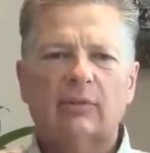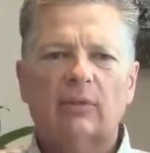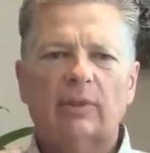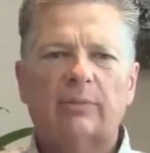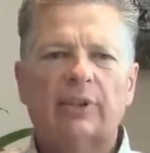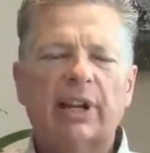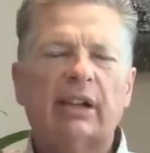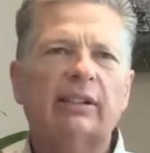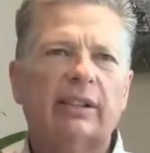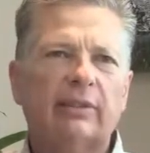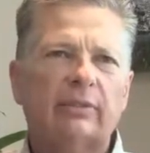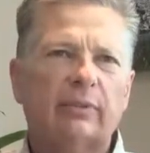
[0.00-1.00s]

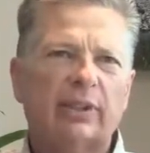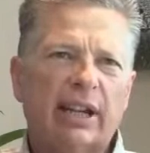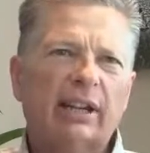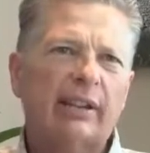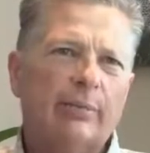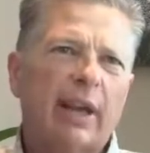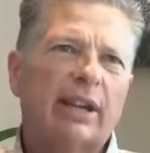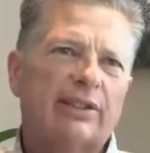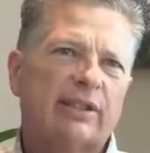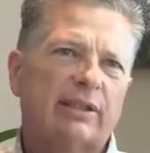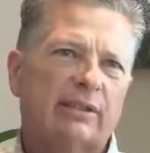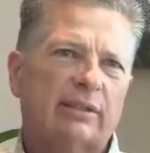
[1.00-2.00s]
particularly
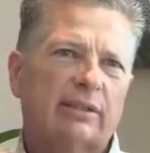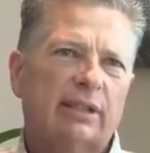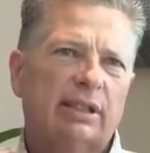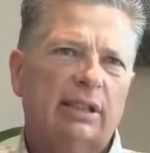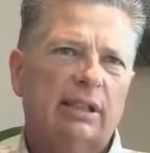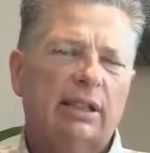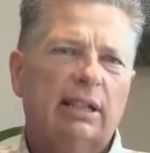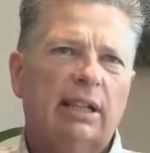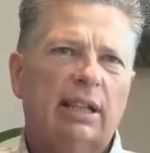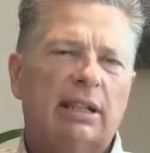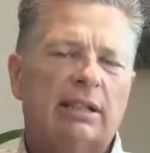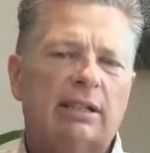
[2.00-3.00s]
medicine.
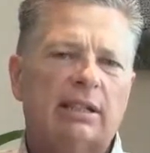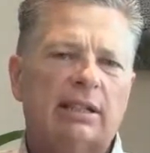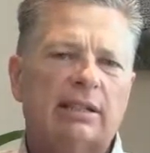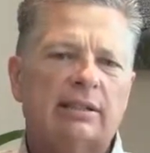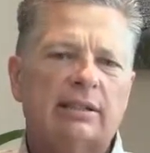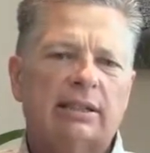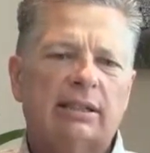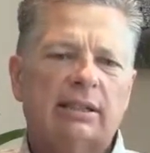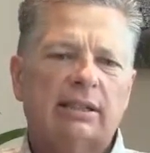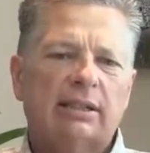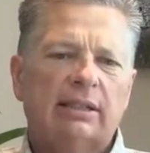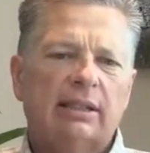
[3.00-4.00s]
Mm-hmm.
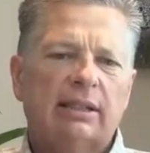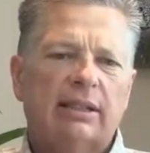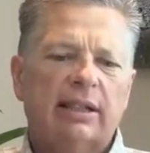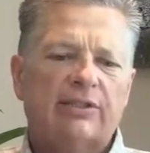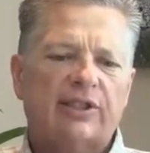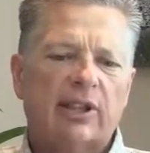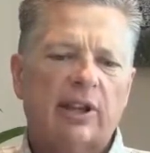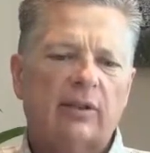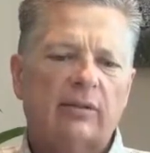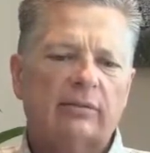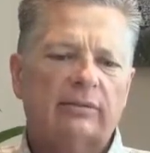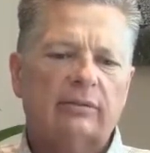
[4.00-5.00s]
And
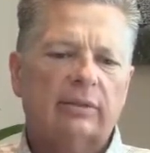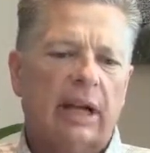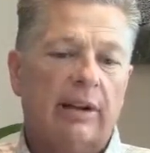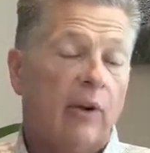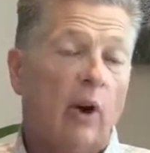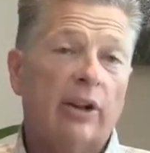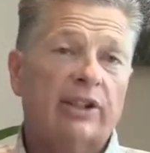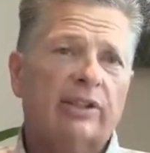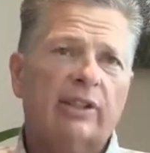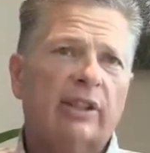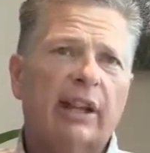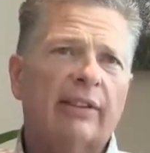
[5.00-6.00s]
so I've
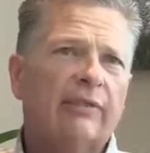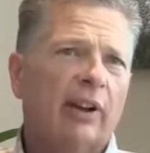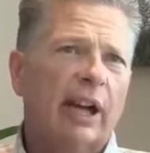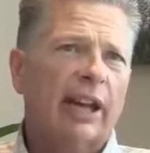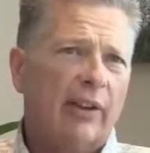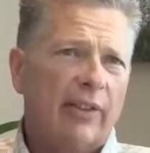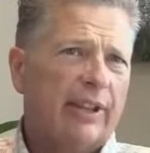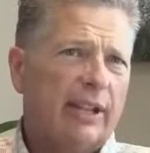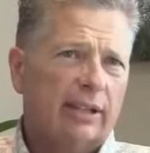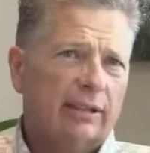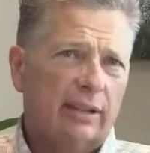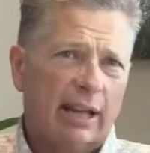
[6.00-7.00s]
always led a very
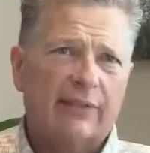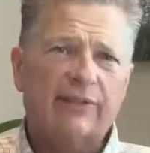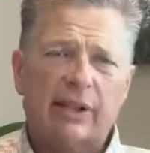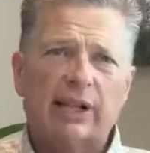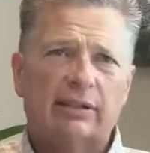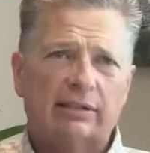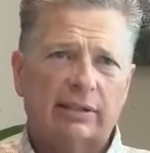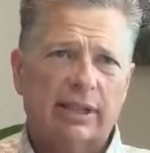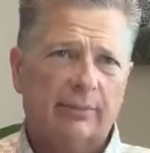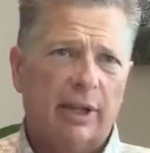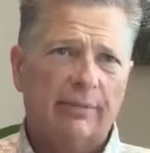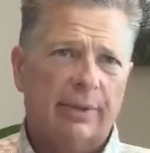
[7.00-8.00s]
healthy lifestyle,
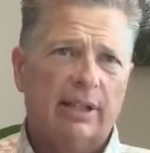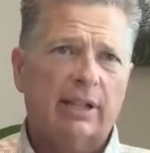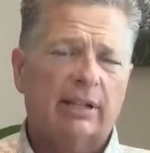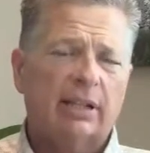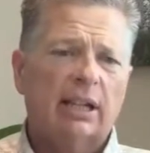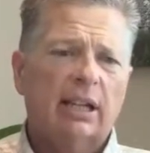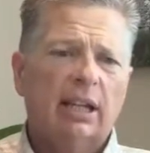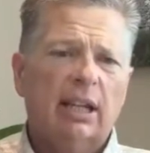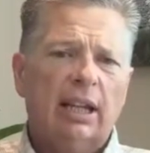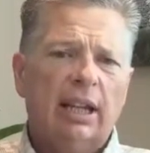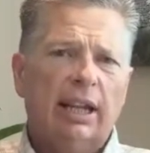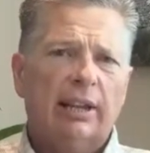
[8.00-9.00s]
in my opinion,
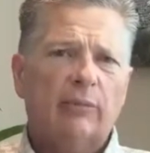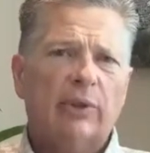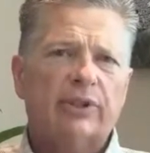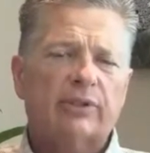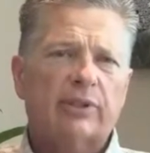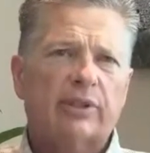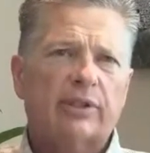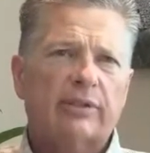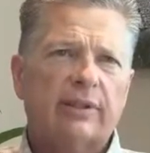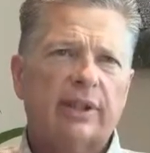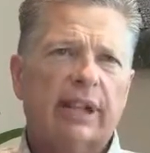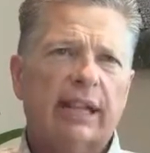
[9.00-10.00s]
and which was
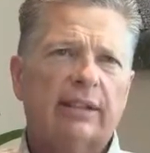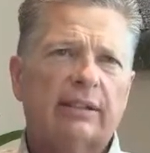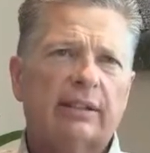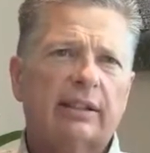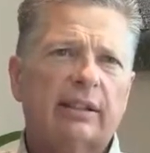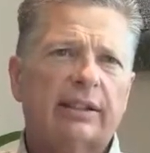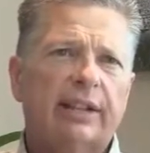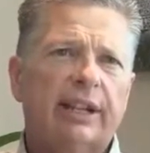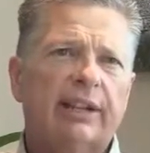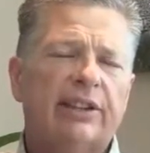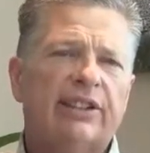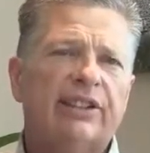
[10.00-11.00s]
to get
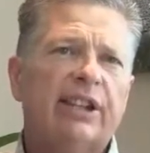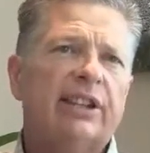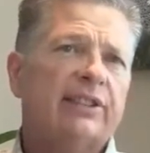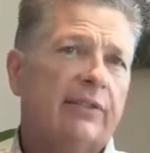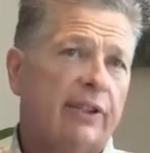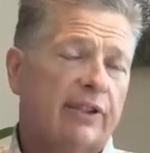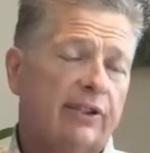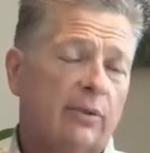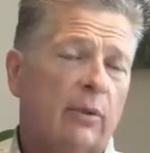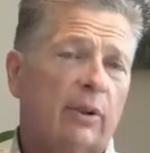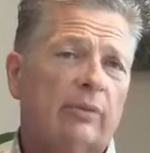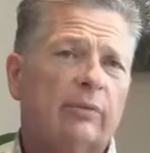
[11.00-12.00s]
a disease of this
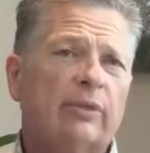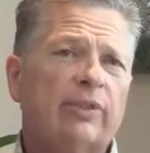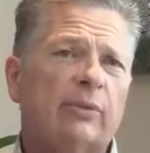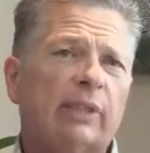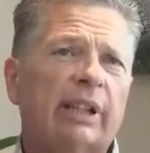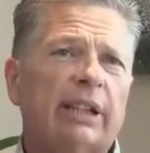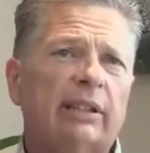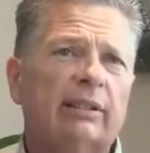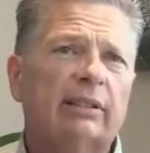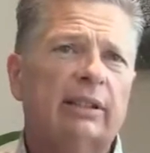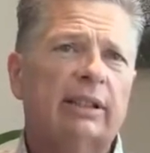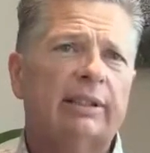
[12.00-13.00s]
sort was really